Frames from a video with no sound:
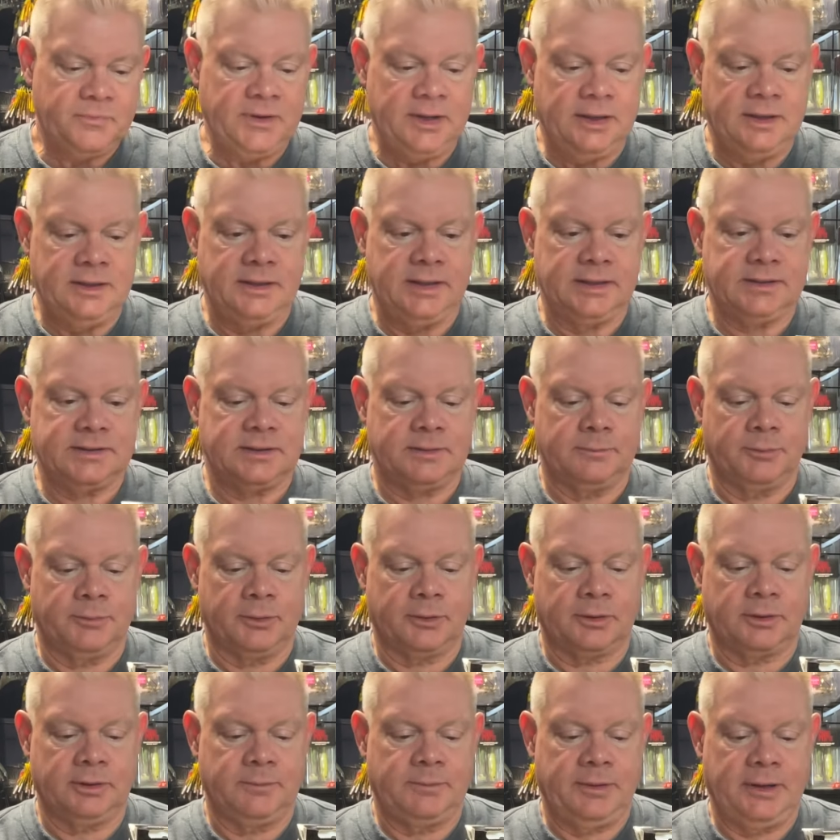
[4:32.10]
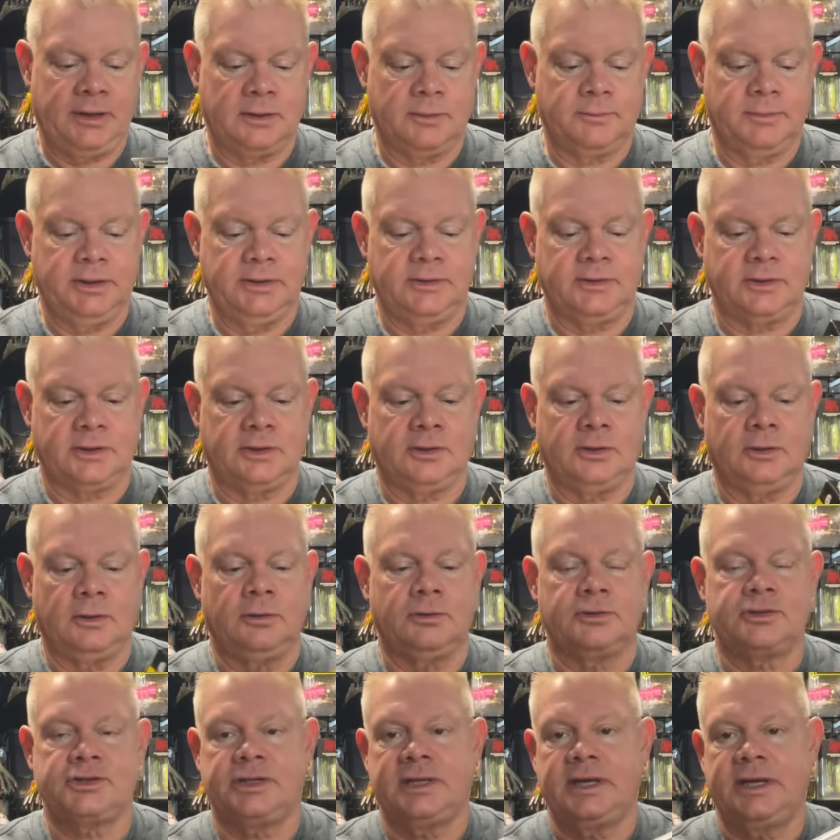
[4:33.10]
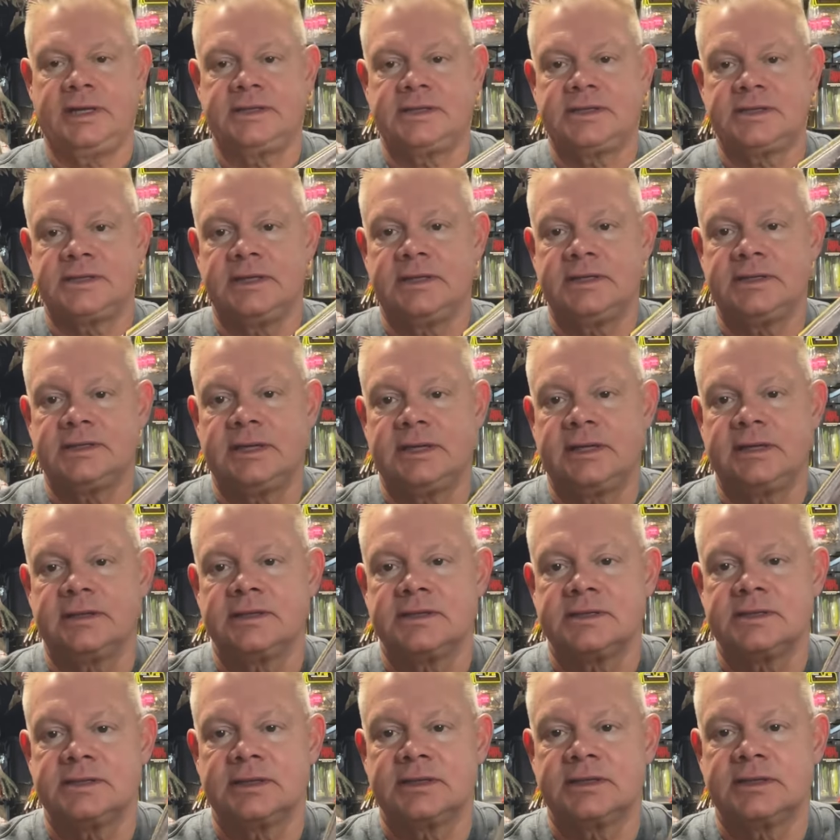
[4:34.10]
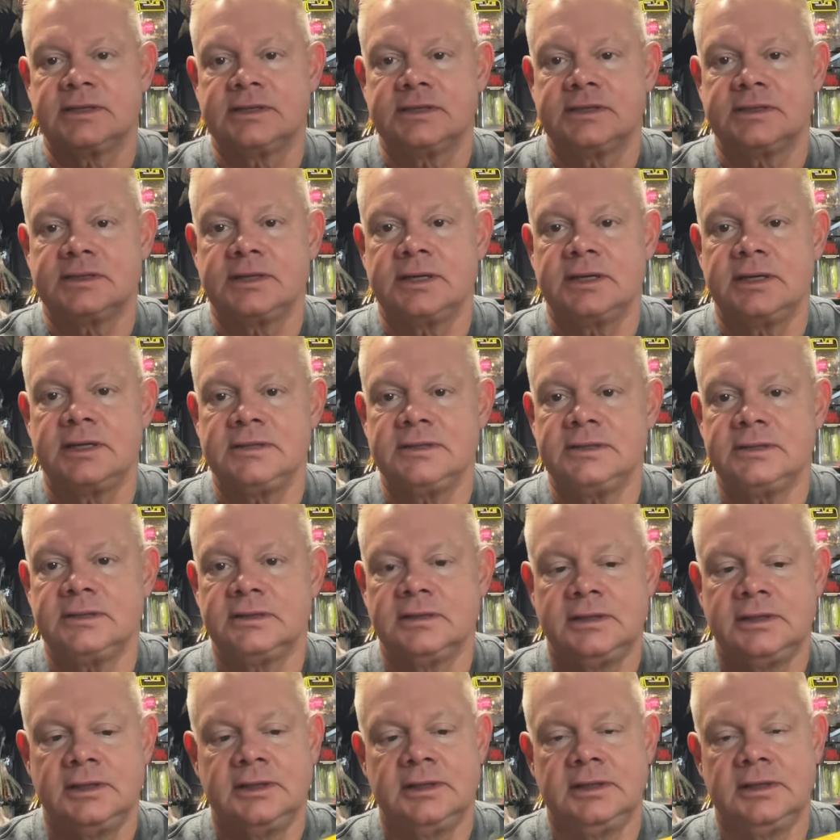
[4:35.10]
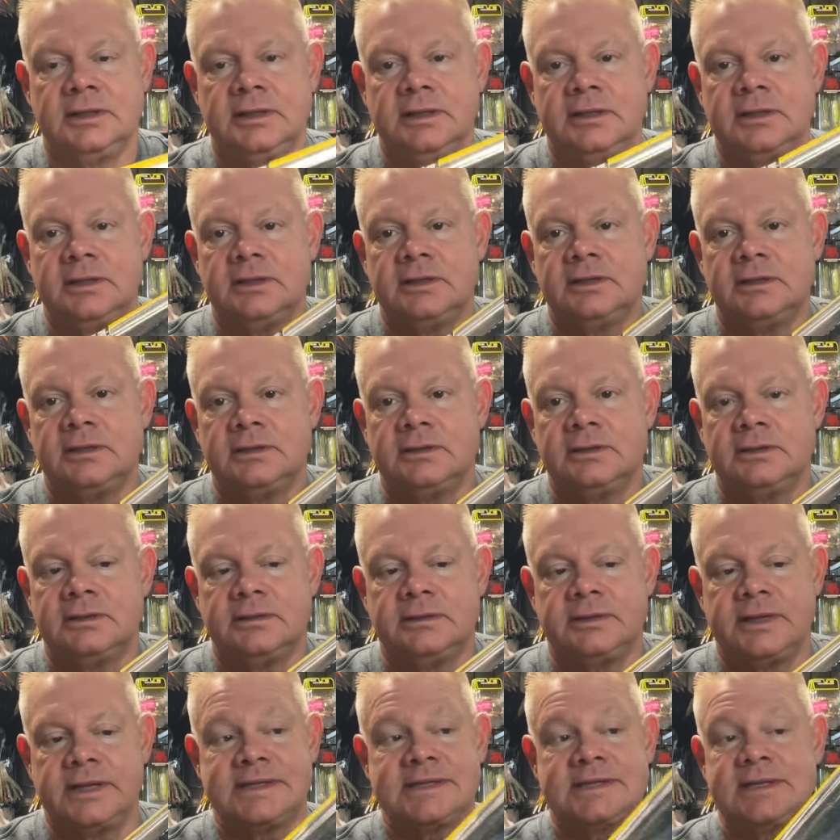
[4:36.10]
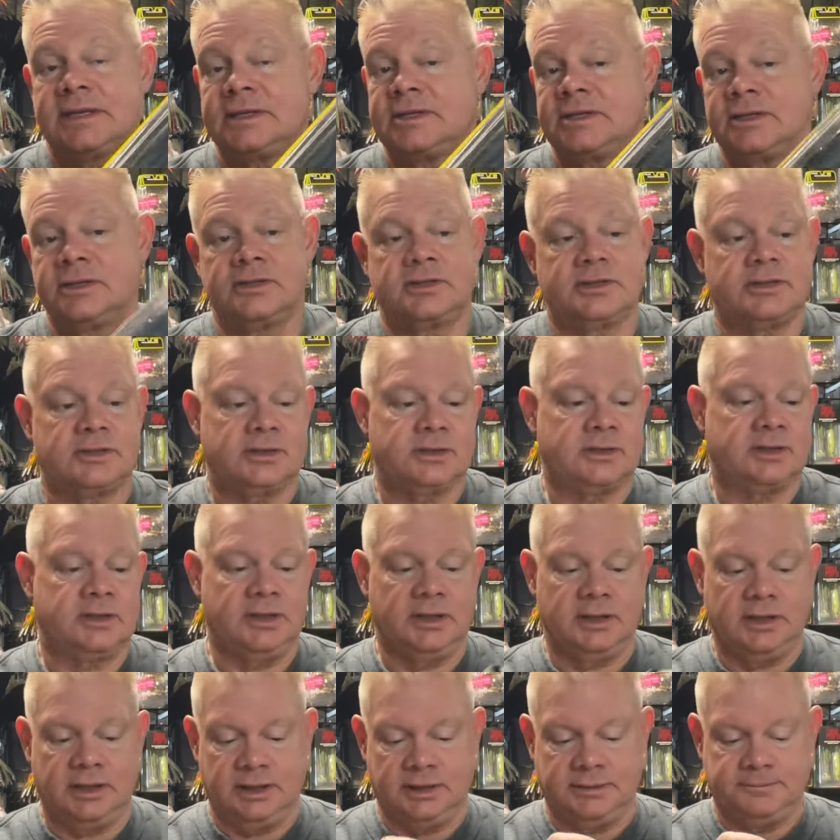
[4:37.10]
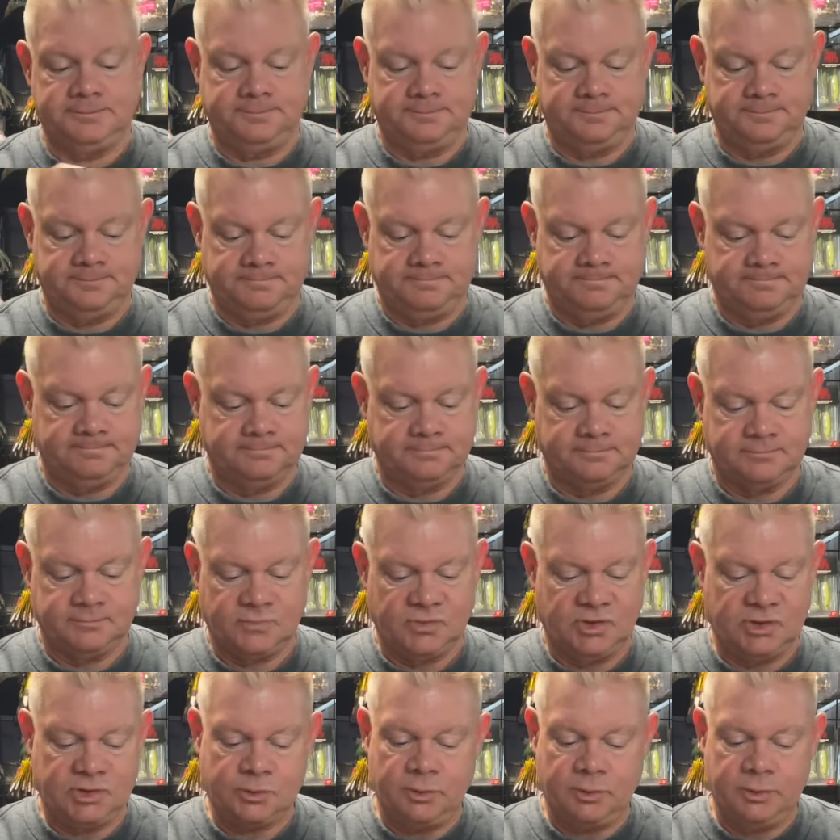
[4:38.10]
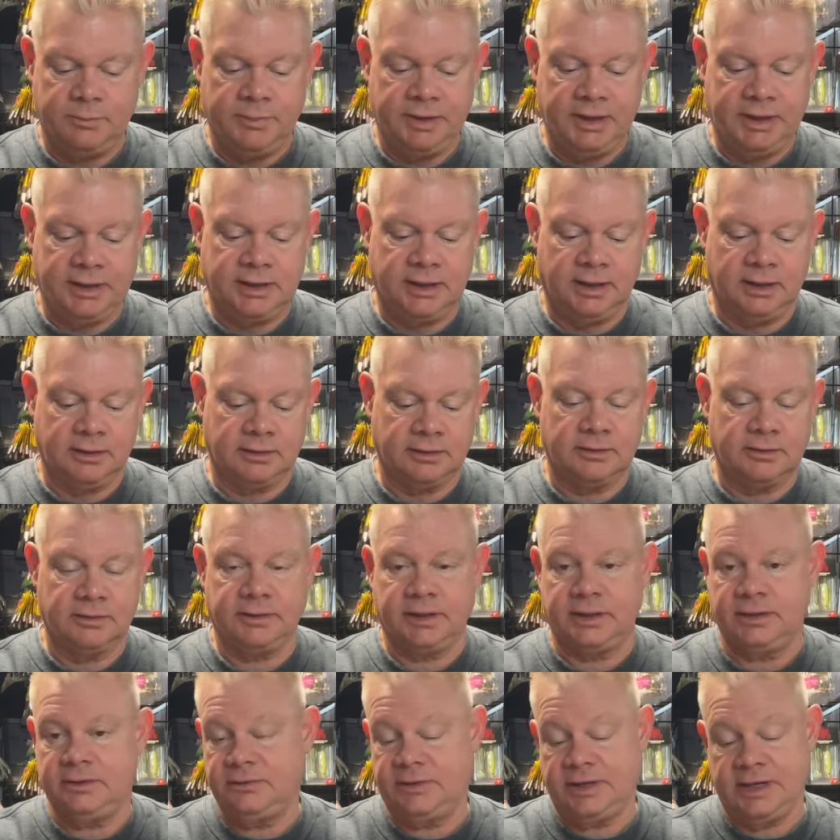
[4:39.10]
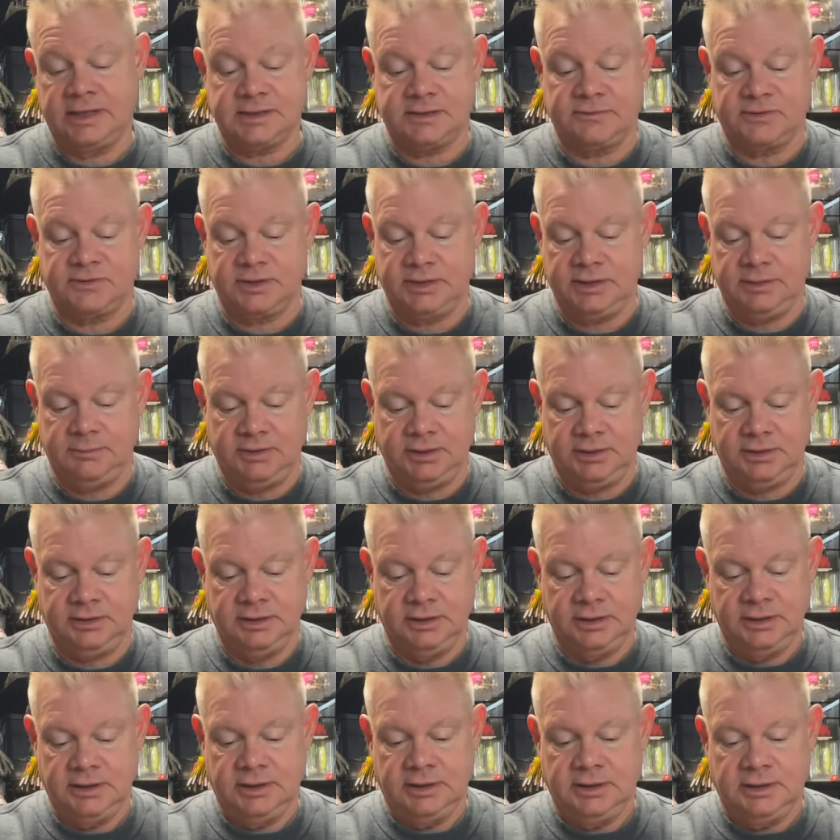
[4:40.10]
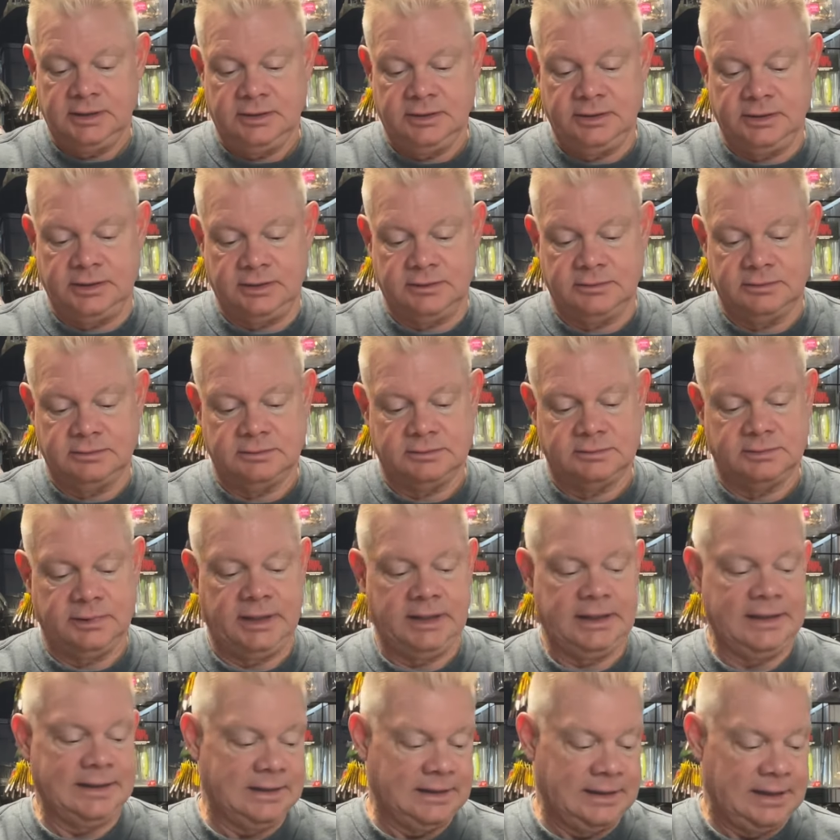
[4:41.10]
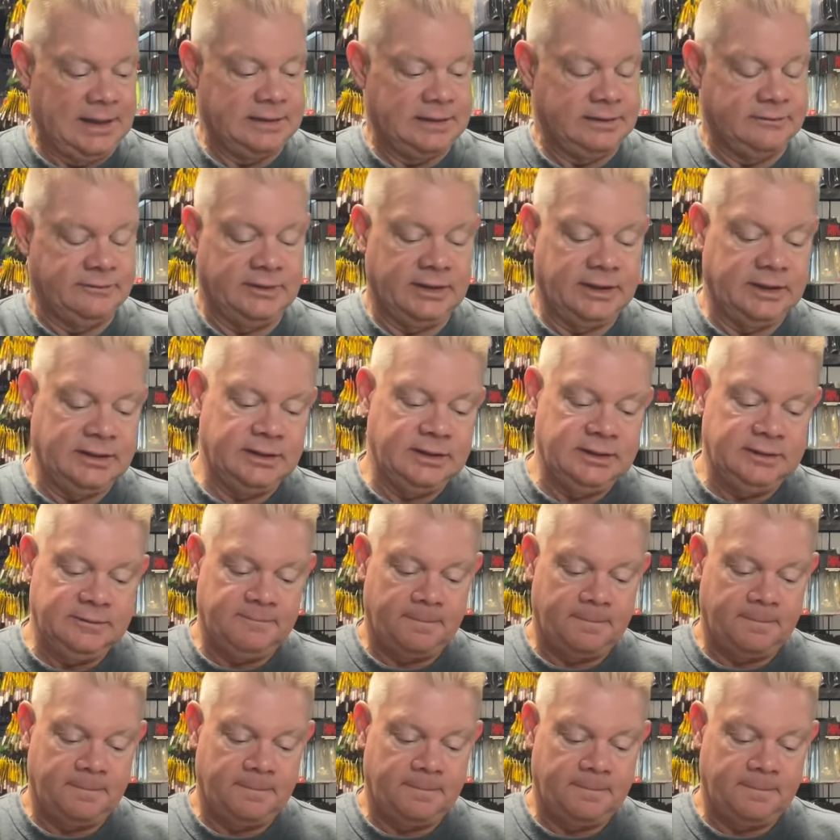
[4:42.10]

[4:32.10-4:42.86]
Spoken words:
And that's the Berkley Power Bait, the Cull Shad 6. I got the 6-inch size. That 6-inch swim bait color that you guys have seen me, you know, getting a lot of lately.